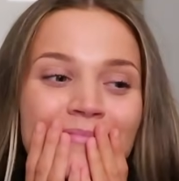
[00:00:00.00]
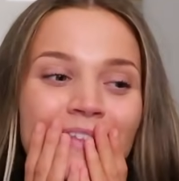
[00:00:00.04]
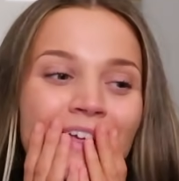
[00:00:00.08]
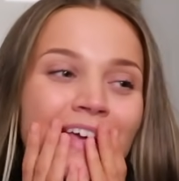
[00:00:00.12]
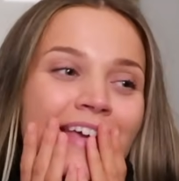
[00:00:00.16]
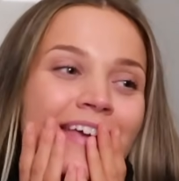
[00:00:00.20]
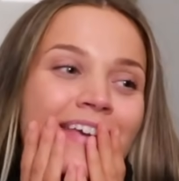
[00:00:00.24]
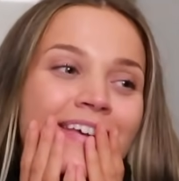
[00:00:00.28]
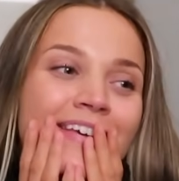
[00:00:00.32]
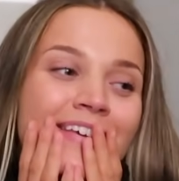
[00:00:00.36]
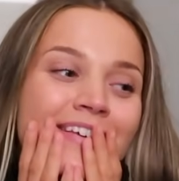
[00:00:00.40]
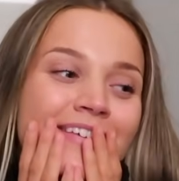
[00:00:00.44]

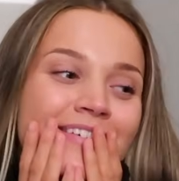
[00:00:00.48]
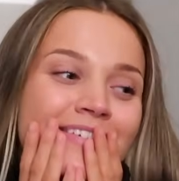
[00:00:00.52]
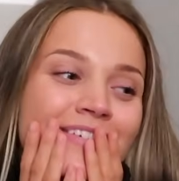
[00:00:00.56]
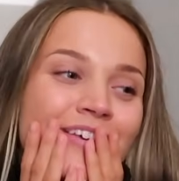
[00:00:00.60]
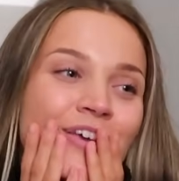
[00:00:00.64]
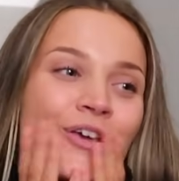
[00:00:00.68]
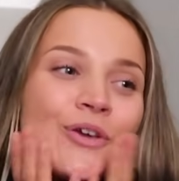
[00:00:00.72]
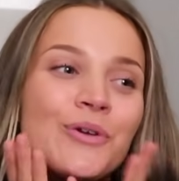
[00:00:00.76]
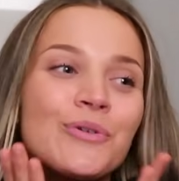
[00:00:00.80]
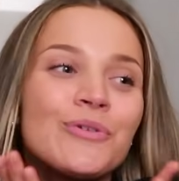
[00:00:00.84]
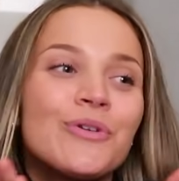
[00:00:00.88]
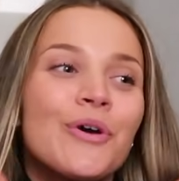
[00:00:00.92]
Like,
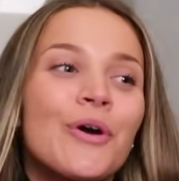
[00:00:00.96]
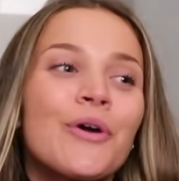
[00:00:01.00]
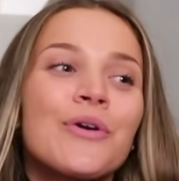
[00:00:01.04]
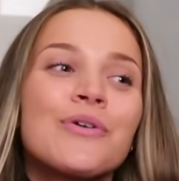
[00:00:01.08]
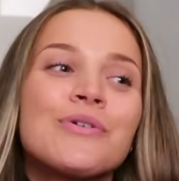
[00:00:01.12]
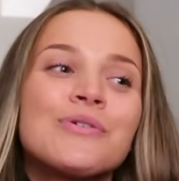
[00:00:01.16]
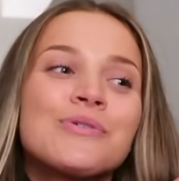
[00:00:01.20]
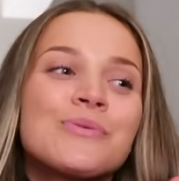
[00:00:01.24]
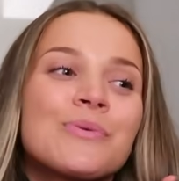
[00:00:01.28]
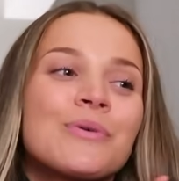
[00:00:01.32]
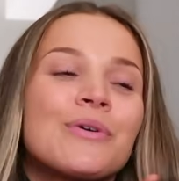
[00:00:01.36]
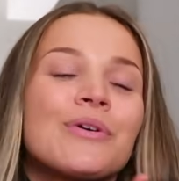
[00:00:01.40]
who
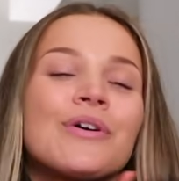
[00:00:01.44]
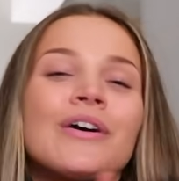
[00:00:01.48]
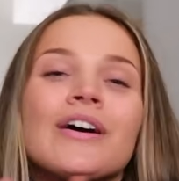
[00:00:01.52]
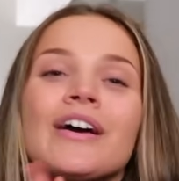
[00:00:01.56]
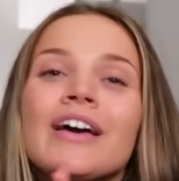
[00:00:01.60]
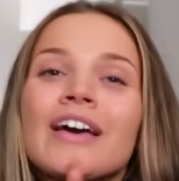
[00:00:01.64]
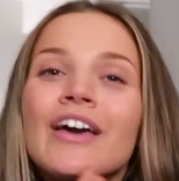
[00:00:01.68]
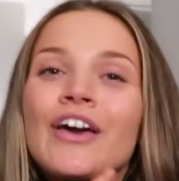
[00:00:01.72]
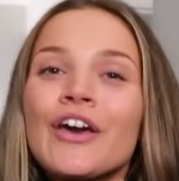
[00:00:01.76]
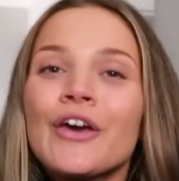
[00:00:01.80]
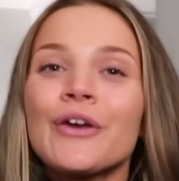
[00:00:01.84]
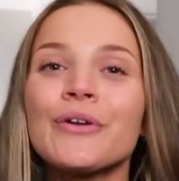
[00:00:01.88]
knows
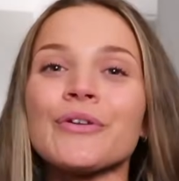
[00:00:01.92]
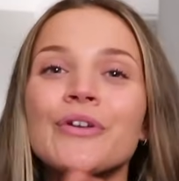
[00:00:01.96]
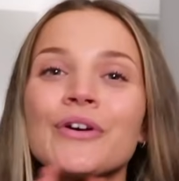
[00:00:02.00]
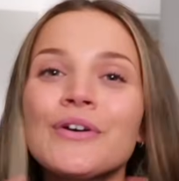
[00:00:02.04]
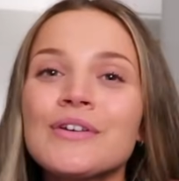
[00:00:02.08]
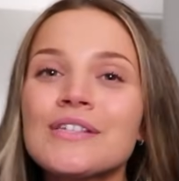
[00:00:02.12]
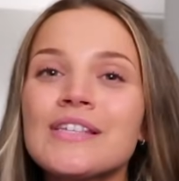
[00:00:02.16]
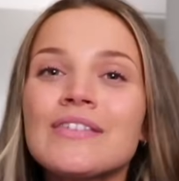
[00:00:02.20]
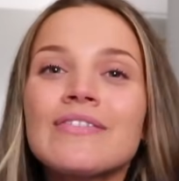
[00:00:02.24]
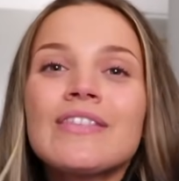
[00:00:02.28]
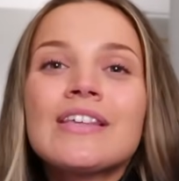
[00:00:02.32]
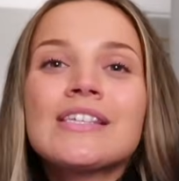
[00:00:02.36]

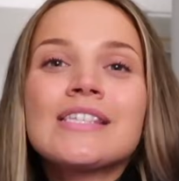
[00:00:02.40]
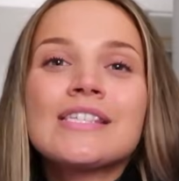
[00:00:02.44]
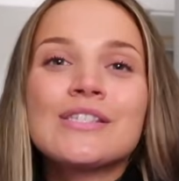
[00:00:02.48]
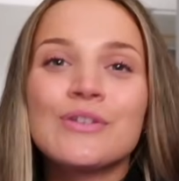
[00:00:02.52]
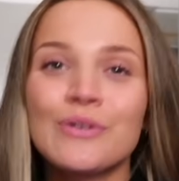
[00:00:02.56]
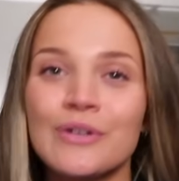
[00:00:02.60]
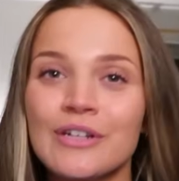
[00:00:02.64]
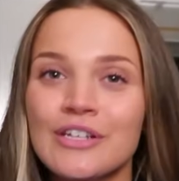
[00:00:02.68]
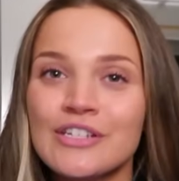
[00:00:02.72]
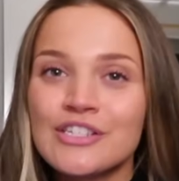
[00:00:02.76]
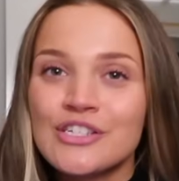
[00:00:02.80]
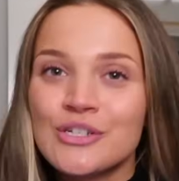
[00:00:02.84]
if this is
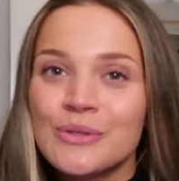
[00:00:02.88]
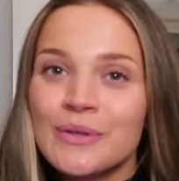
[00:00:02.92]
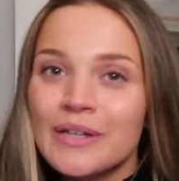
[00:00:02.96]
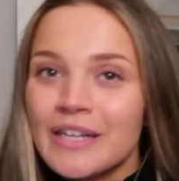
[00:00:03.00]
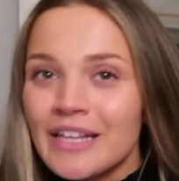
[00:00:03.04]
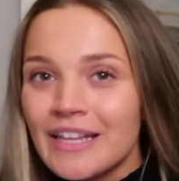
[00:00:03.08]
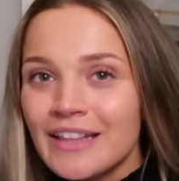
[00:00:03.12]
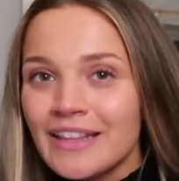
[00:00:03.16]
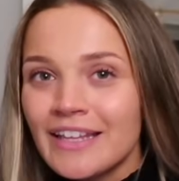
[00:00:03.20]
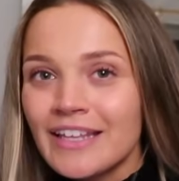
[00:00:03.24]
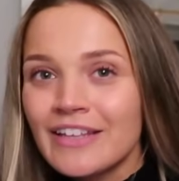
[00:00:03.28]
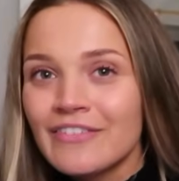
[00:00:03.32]
going to do
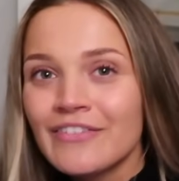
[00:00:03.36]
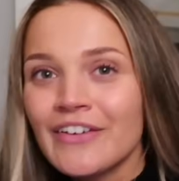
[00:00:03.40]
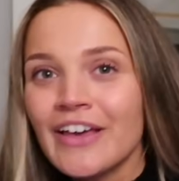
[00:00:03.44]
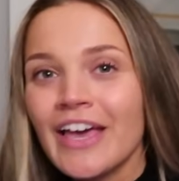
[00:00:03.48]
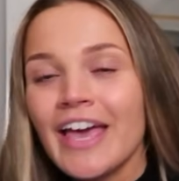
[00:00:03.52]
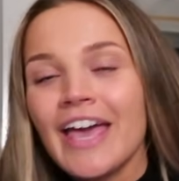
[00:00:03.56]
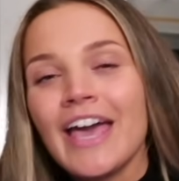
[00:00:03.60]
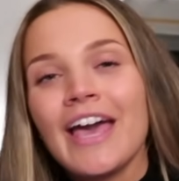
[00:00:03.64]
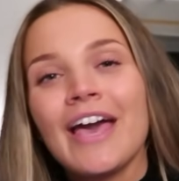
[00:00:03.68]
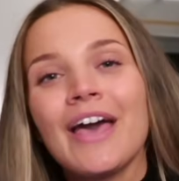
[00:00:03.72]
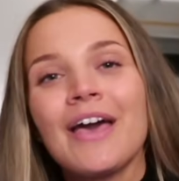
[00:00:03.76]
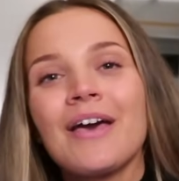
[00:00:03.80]
anything for
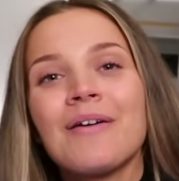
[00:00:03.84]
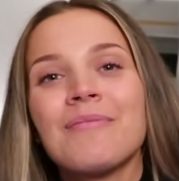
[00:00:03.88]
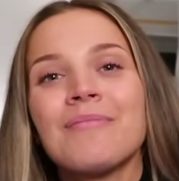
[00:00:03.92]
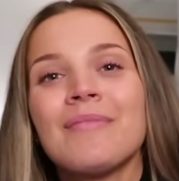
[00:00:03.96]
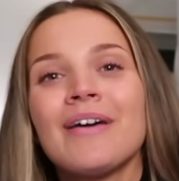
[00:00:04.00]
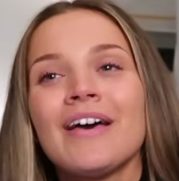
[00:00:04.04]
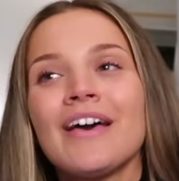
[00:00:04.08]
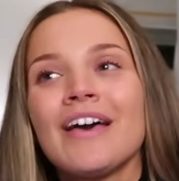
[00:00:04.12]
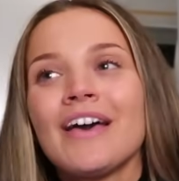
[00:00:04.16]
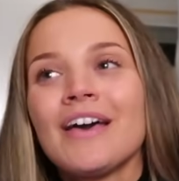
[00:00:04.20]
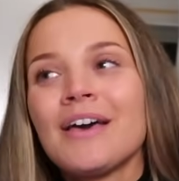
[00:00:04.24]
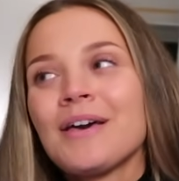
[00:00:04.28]
him,